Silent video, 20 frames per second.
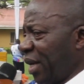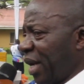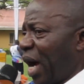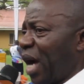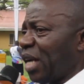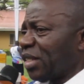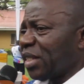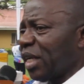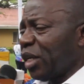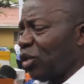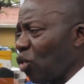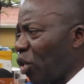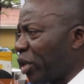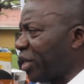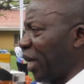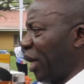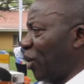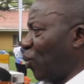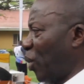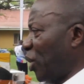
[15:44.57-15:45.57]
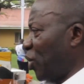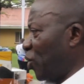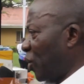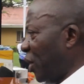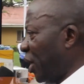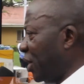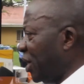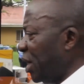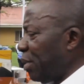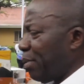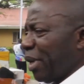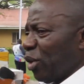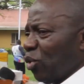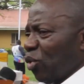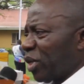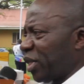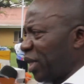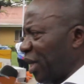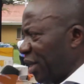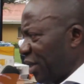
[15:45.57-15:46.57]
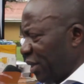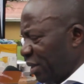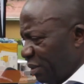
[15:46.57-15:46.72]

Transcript: I asked a doctor a question. I said, "But doctor,